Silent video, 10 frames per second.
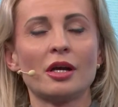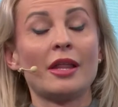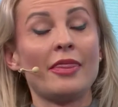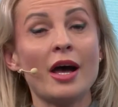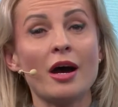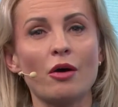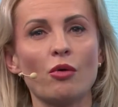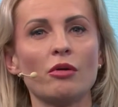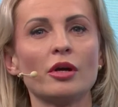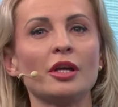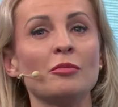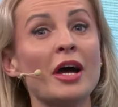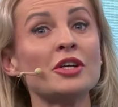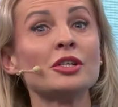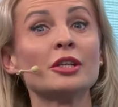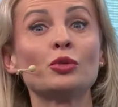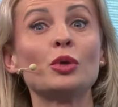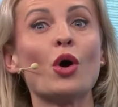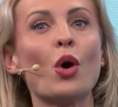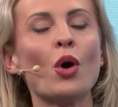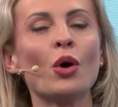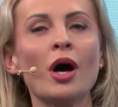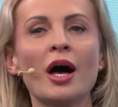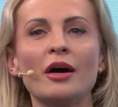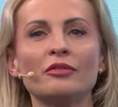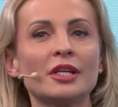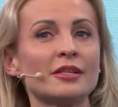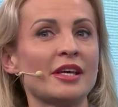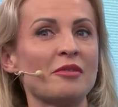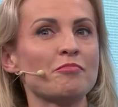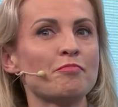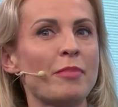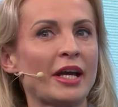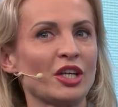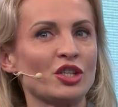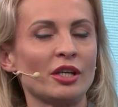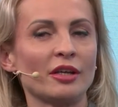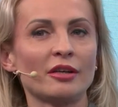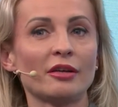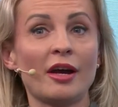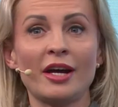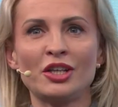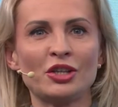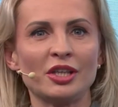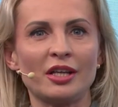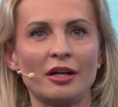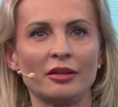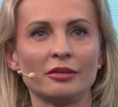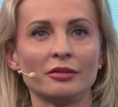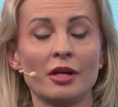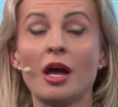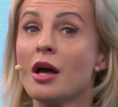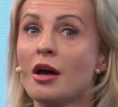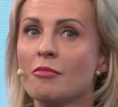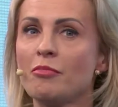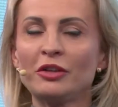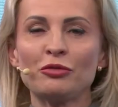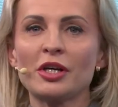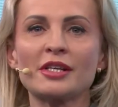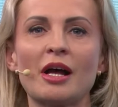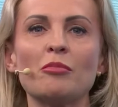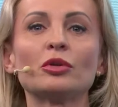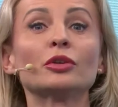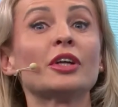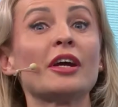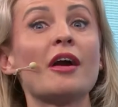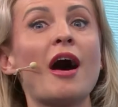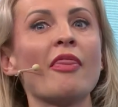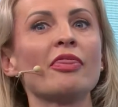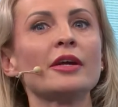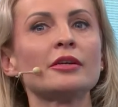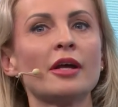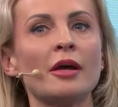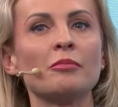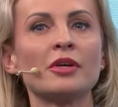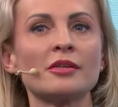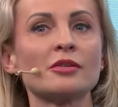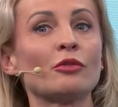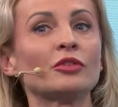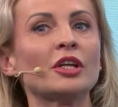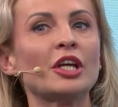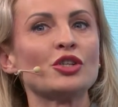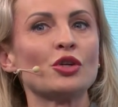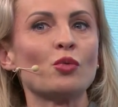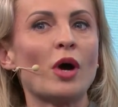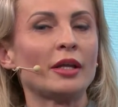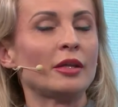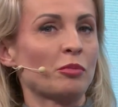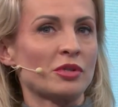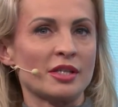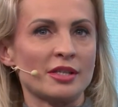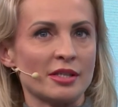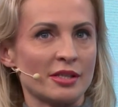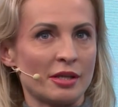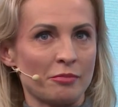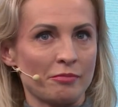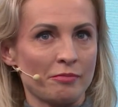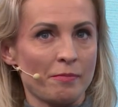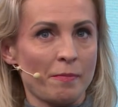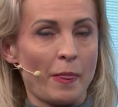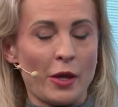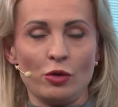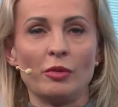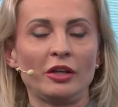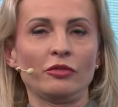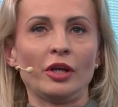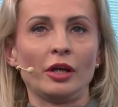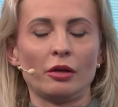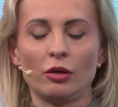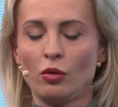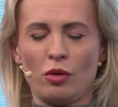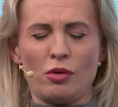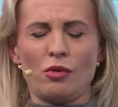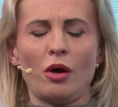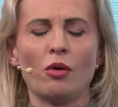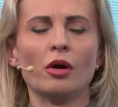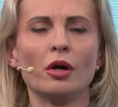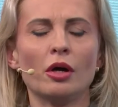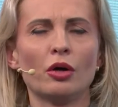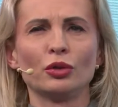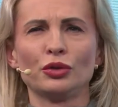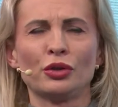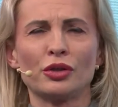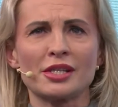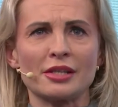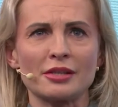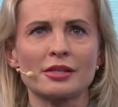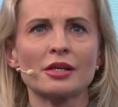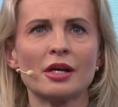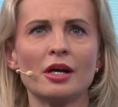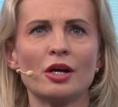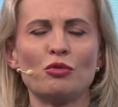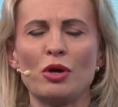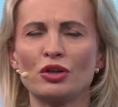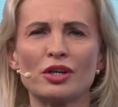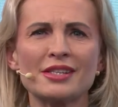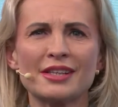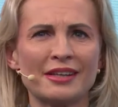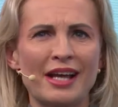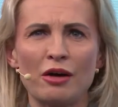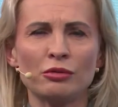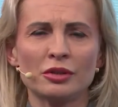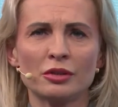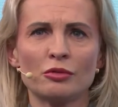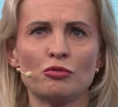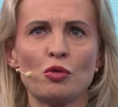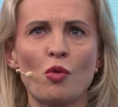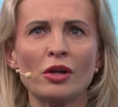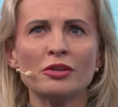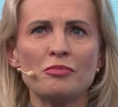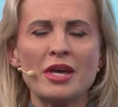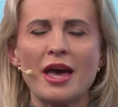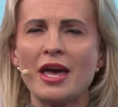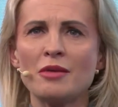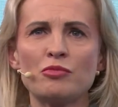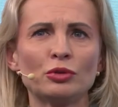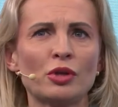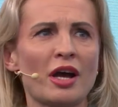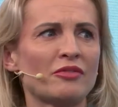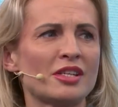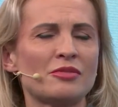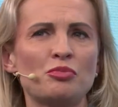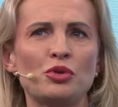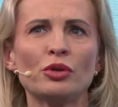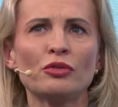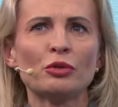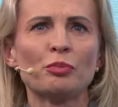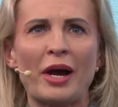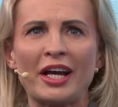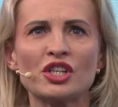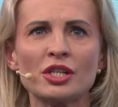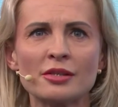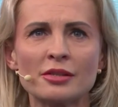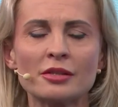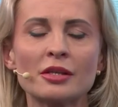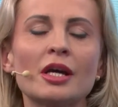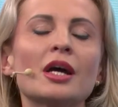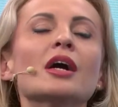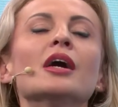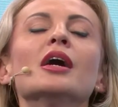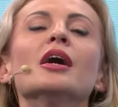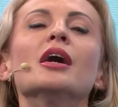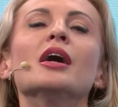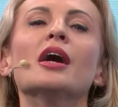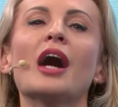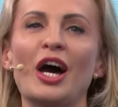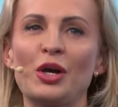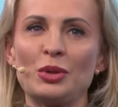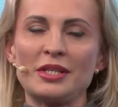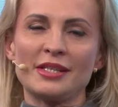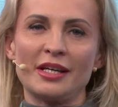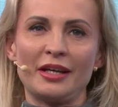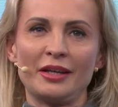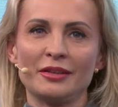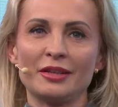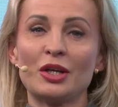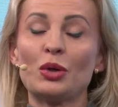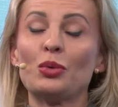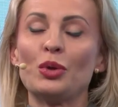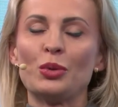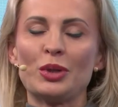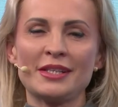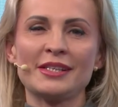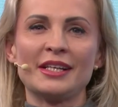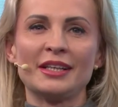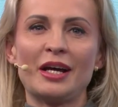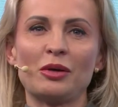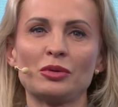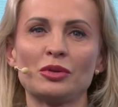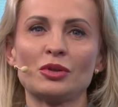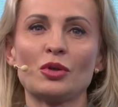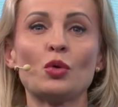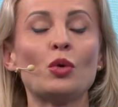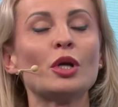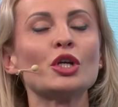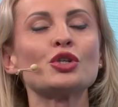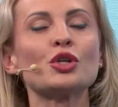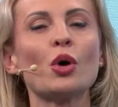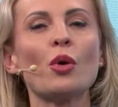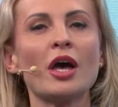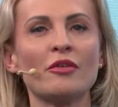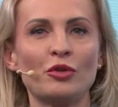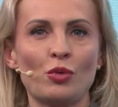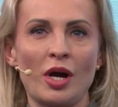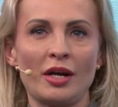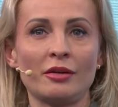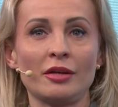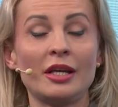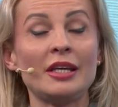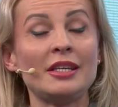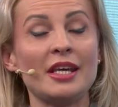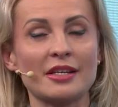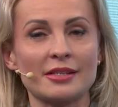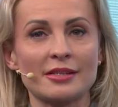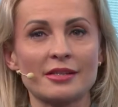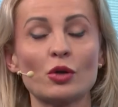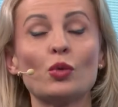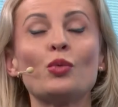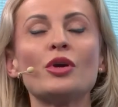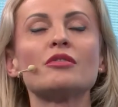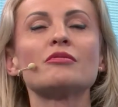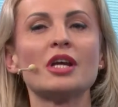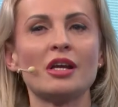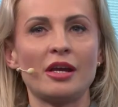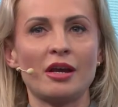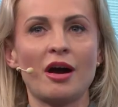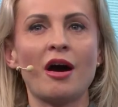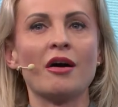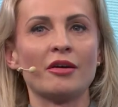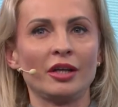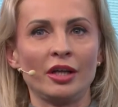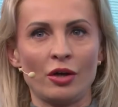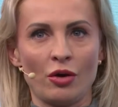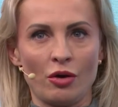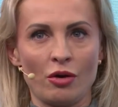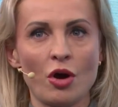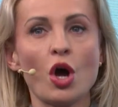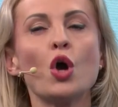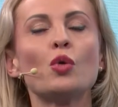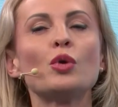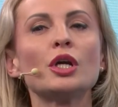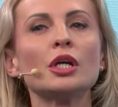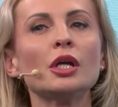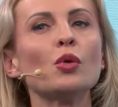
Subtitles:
Now, imagine that we all have the same packaging, identical. But for example, they are under the embrace of the nationwide deposit system. You might think, wow, hold your horses. We will not stand out? We won't be able to have these beautiful packages? I will say, we will stand out. We will show everyone, yes, we really are eco. We really